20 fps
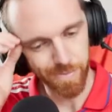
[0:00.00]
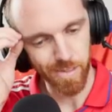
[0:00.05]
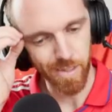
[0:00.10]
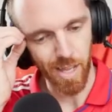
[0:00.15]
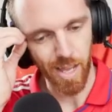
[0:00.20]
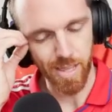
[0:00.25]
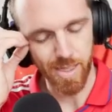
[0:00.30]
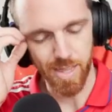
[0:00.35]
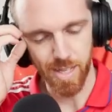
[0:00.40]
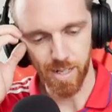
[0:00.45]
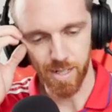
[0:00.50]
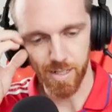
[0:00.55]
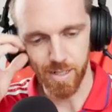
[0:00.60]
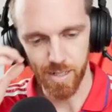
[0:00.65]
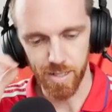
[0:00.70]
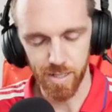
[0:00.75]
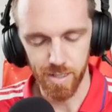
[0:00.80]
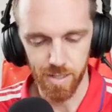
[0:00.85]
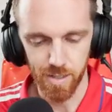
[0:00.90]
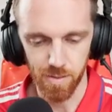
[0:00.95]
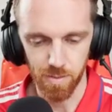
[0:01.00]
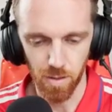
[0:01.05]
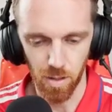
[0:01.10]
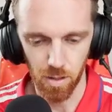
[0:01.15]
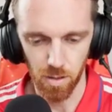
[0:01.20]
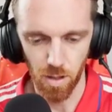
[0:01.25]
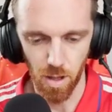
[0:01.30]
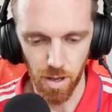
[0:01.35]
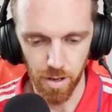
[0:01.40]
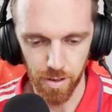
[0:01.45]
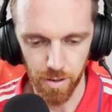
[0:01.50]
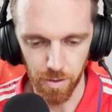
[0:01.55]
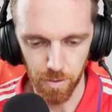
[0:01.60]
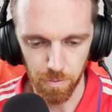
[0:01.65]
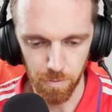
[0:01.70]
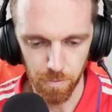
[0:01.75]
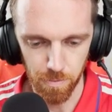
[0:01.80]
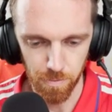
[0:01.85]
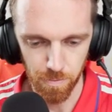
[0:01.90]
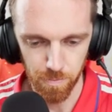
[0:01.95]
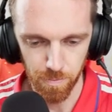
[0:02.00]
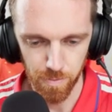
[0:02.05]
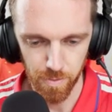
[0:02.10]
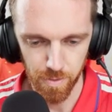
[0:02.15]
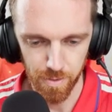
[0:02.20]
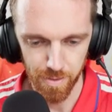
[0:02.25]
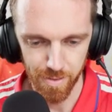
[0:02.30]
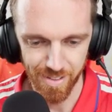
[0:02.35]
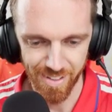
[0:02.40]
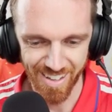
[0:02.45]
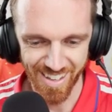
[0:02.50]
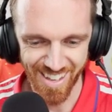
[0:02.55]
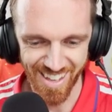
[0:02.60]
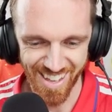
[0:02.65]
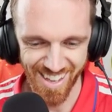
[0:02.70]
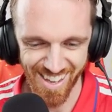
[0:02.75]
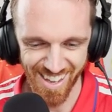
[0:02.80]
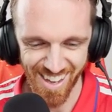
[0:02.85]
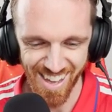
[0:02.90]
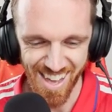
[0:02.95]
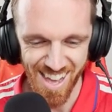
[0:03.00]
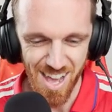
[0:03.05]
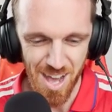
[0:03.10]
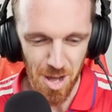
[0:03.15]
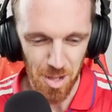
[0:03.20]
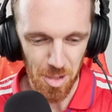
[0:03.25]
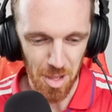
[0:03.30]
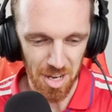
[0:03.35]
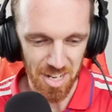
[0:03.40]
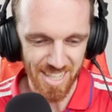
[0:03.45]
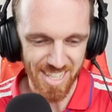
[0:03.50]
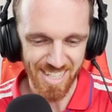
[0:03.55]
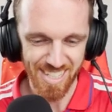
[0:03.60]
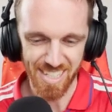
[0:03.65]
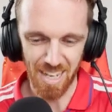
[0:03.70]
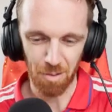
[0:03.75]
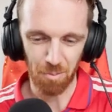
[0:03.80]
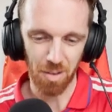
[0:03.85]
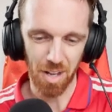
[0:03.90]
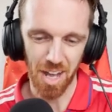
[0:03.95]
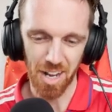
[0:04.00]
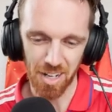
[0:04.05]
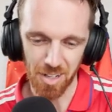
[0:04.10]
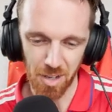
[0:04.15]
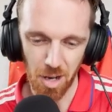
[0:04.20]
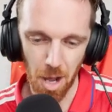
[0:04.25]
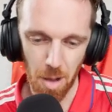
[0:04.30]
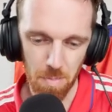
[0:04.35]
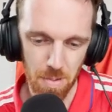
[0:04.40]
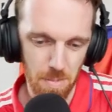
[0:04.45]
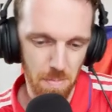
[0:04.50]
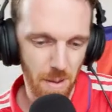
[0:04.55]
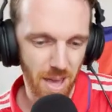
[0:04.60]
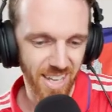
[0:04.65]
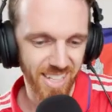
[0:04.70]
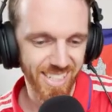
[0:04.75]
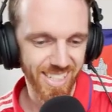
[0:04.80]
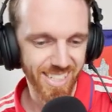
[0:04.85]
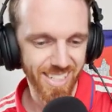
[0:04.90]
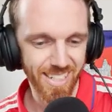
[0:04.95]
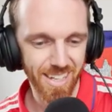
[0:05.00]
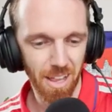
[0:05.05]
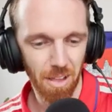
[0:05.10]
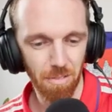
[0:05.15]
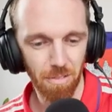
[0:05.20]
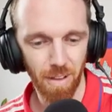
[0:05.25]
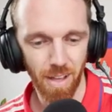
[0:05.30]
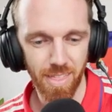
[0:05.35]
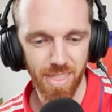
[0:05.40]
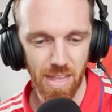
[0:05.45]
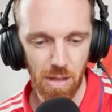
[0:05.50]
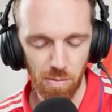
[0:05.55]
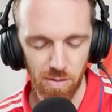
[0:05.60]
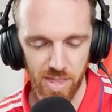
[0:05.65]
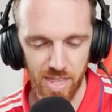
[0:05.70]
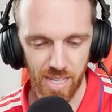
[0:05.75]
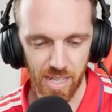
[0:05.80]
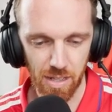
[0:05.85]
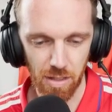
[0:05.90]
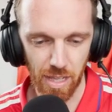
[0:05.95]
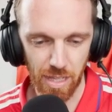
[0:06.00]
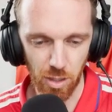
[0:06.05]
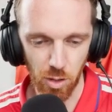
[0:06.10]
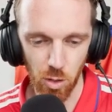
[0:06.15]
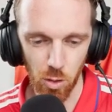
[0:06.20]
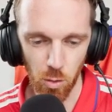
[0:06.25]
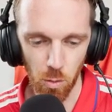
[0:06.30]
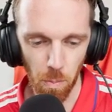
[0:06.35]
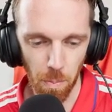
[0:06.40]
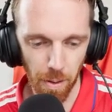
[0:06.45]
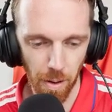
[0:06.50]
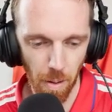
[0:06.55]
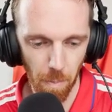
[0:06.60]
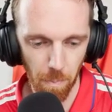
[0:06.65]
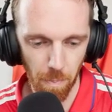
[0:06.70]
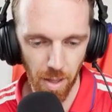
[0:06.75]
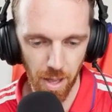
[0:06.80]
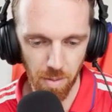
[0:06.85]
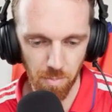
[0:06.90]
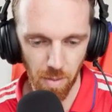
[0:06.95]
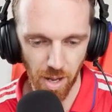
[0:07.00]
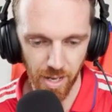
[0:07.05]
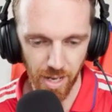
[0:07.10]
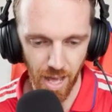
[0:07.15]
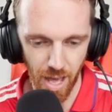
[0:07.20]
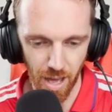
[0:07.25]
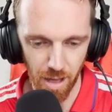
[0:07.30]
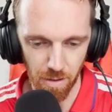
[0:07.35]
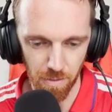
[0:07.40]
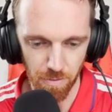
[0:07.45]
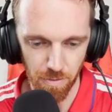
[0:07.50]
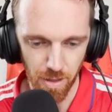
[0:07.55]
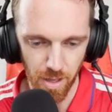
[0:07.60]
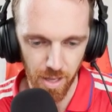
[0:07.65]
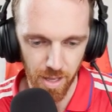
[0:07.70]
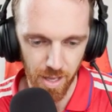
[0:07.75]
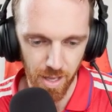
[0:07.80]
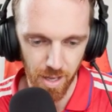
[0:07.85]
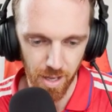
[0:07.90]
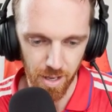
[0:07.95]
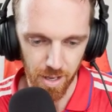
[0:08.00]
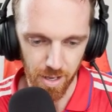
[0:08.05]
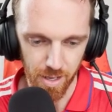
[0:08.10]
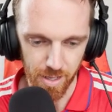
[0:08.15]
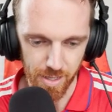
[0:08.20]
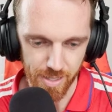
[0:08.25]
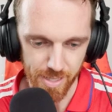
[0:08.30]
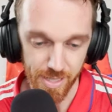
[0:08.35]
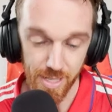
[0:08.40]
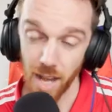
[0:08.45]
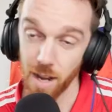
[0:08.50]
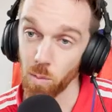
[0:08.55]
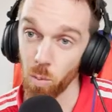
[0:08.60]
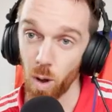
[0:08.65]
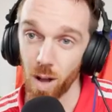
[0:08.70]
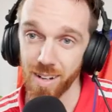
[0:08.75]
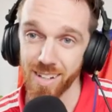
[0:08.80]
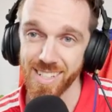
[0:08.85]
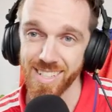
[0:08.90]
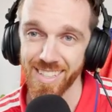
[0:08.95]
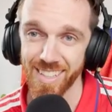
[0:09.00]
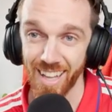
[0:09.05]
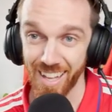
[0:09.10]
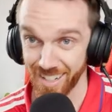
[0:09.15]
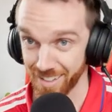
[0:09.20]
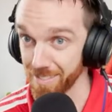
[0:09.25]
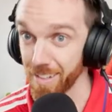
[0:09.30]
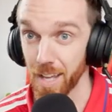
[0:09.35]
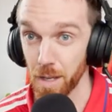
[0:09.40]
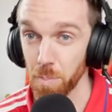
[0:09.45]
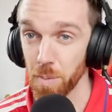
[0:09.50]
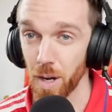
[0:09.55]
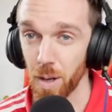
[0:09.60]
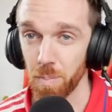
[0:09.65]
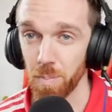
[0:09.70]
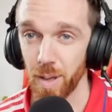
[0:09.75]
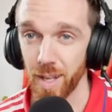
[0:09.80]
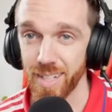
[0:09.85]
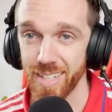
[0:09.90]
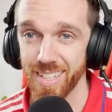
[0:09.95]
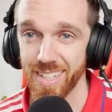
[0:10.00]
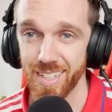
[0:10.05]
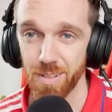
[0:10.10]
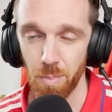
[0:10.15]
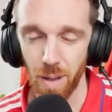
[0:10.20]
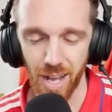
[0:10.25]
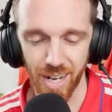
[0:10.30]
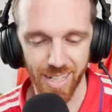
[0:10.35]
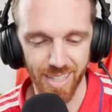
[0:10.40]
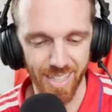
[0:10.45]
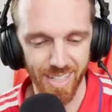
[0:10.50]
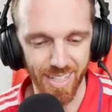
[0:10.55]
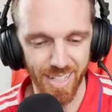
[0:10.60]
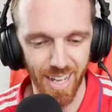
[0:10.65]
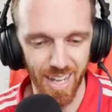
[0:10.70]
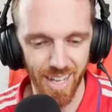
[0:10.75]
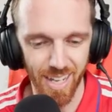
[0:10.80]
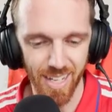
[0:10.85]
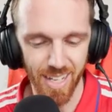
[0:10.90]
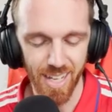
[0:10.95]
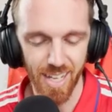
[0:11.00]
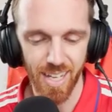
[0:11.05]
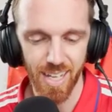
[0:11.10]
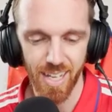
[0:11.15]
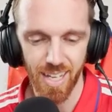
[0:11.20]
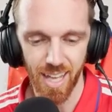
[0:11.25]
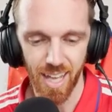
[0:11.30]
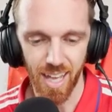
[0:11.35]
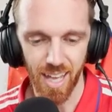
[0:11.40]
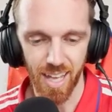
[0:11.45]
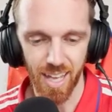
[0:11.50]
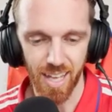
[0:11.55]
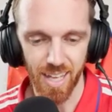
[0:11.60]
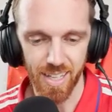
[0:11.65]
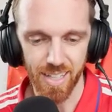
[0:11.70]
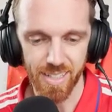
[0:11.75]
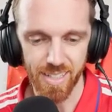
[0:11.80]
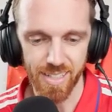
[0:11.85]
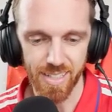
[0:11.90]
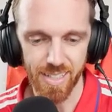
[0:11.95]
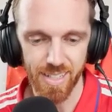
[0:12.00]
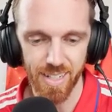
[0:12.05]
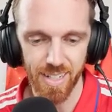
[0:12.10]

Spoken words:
think, a lot of the same kind of copy paste stuff. I would think like new Phnom Penh might have sidewalks like Phnom Penh did back in the day, and